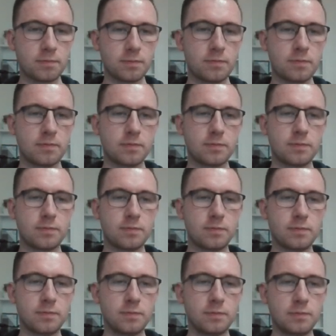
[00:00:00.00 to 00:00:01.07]

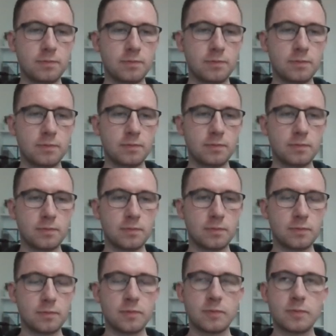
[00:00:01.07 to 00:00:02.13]

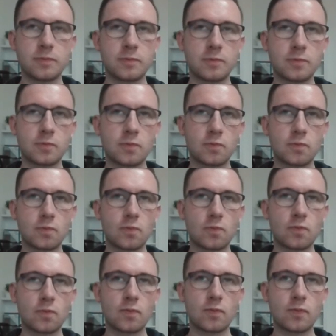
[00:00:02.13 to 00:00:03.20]

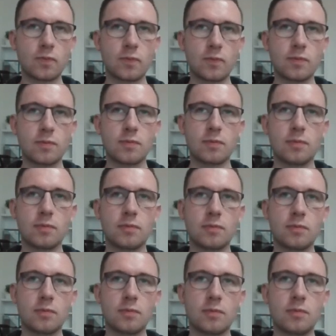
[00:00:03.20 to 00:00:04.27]

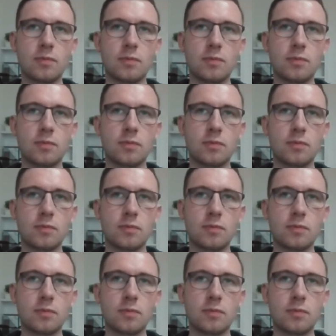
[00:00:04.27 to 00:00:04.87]
No words are spoken by the person on screen.